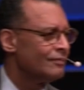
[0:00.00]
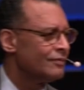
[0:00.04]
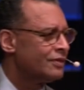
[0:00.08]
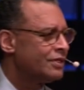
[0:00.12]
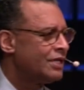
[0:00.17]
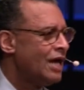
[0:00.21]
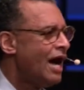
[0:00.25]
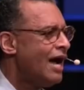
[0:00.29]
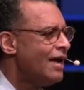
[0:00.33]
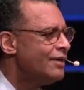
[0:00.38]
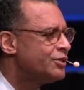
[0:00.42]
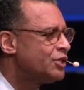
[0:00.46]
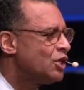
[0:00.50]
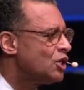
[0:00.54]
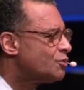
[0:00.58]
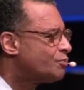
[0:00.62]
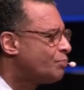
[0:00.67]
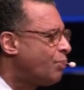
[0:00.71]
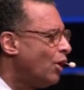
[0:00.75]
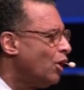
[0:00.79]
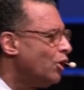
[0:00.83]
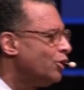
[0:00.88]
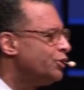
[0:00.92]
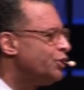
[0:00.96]
God just
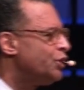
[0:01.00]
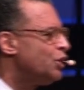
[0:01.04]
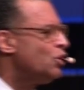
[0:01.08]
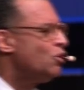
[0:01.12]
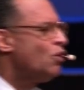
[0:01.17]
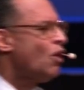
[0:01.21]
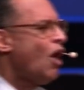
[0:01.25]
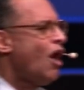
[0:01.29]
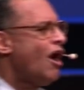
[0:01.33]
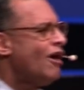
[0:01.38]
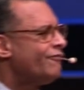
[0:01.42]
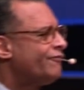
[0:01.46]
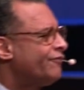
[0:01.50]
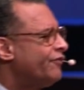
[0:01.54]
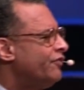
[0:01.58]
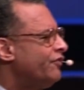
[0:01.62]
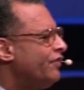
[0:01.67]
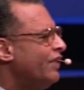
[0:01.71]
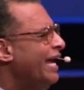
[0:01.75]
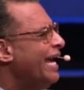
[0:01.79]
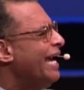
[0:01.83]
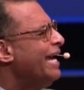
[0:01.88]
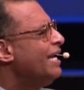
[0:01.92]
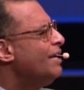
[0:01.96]
pulled you off
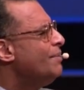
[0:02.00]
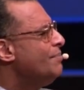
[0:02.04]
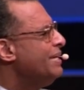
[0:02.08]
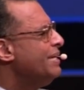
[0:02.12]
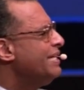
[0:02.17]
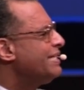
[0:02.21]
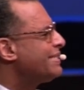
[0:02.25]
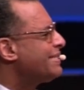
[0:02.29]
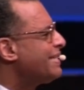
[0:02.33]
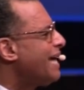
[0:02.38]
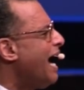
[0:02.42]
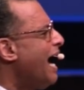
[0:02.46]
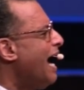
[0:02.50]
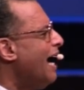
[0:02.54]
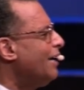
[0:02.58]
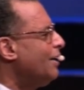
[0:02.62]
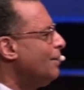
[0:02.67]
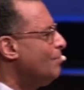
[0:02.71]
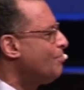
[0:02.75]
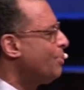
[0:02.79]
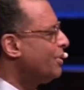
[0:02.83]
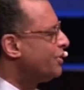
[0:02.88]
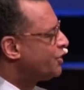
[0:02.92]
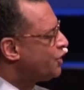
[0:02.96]
the enemy side
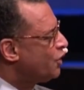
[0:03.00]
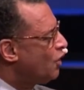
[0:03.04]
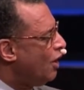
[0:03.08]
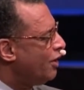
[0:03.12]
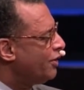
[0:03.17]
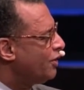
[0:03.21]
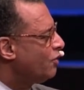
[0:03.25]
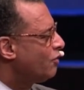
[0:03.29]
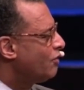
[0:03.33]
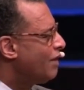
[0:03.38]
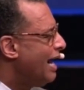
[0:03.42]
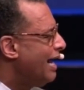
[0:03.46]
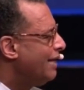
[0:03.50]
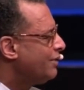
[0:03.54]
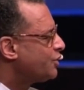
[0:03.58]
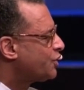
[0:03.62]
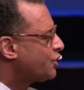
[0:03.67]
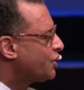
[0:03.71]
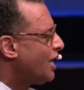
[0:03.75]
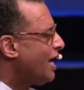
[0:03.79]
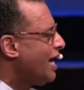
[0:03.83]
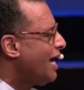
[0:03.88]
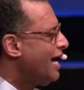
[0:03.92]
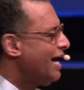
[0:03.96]
and put you on the right
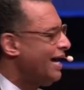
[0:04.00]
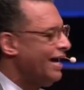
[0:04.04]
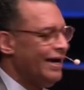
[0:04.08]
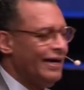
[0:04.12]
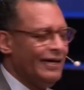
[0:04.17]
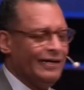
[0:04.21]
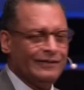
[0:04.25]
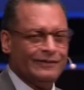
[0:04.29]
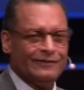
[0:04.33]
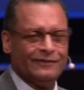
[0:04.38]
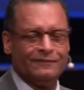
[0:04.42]
side.